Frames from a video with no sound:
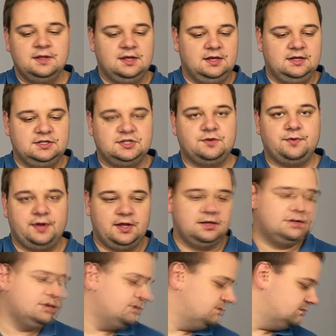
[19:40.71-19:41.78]
and
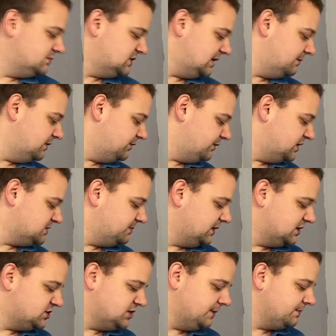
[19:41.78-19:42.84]
create some enriched
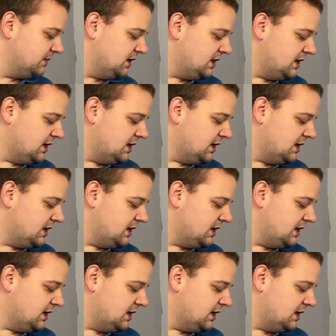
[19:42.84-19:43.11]
mixture.